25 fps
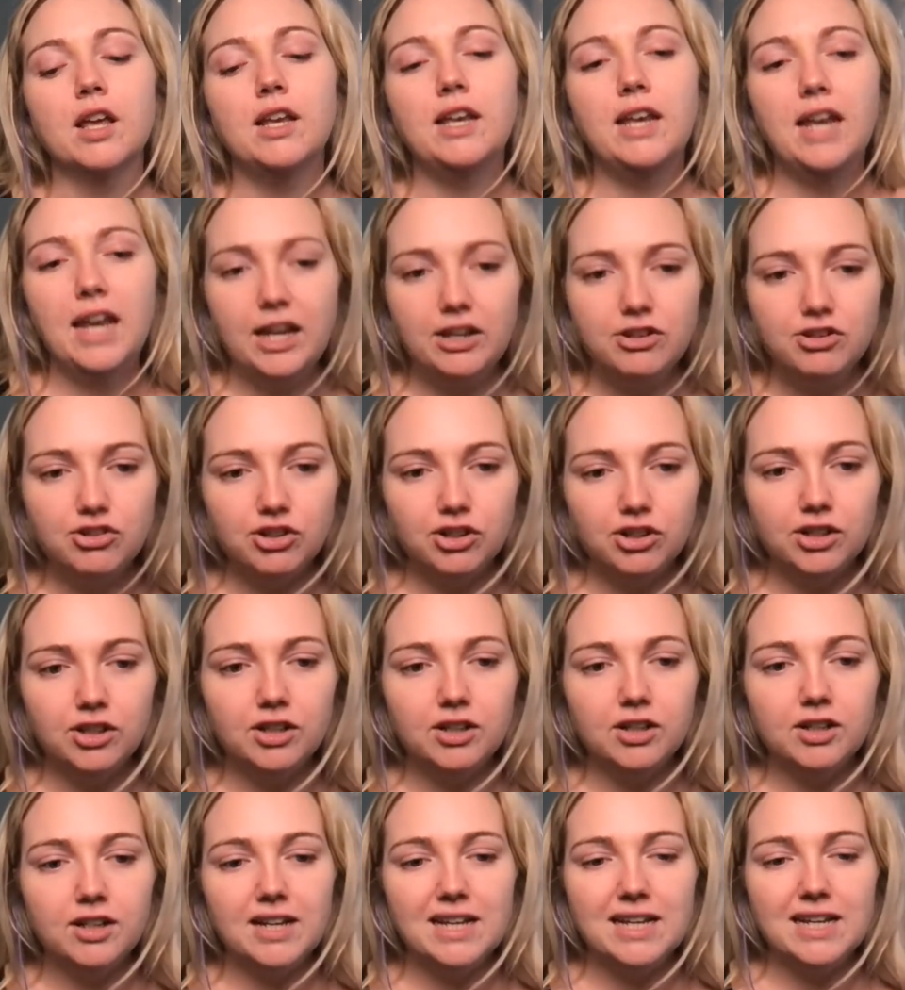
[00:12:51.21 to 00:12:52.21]

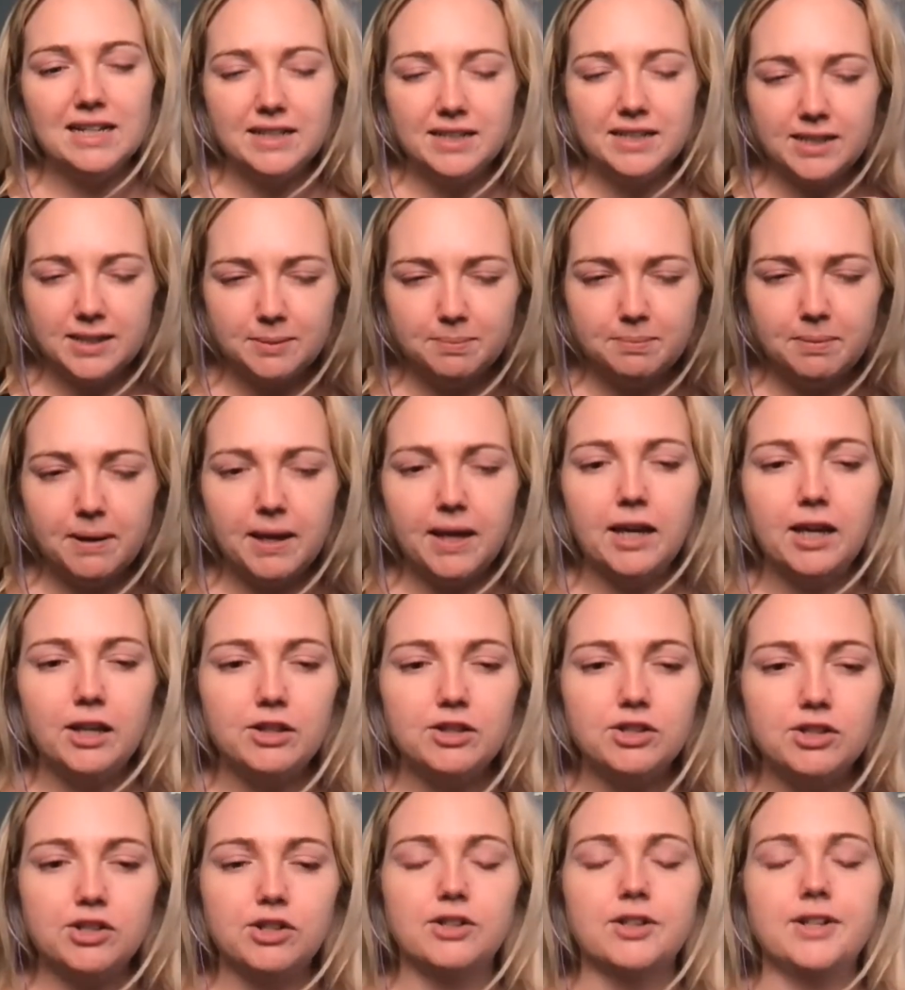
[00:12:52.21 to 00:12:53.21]
Nature
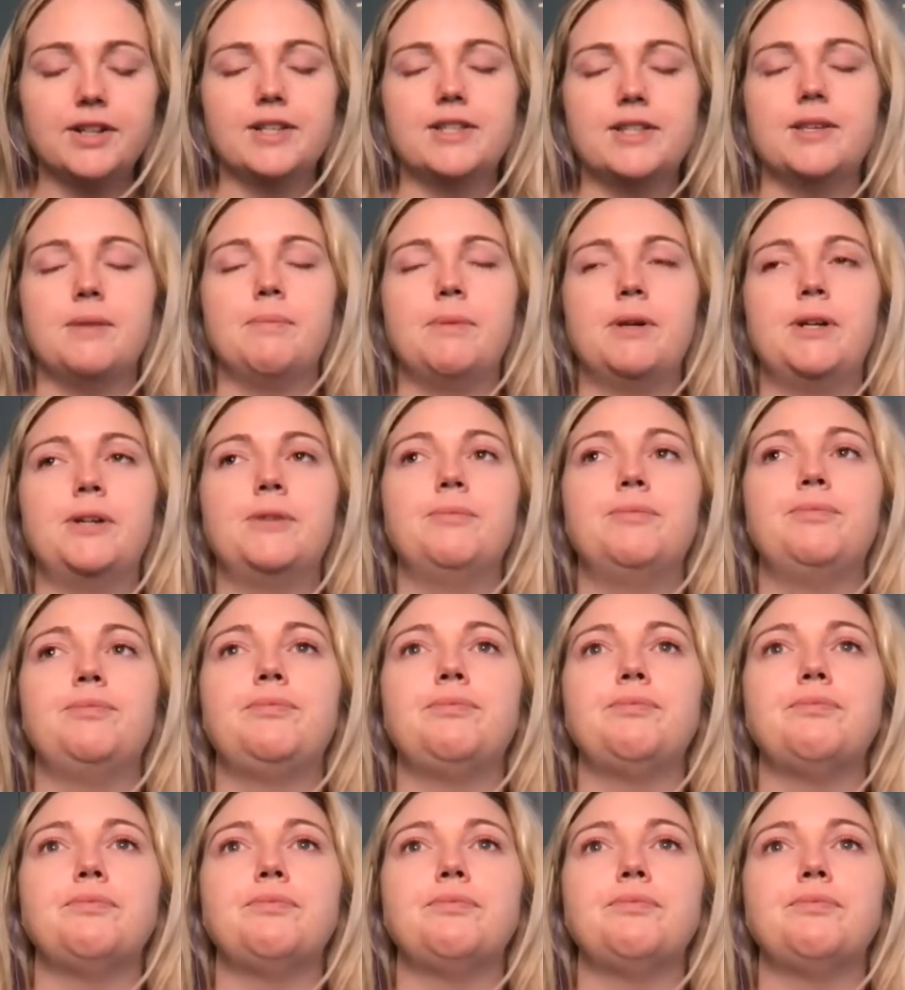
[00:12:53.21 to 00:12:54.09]
expands during summer.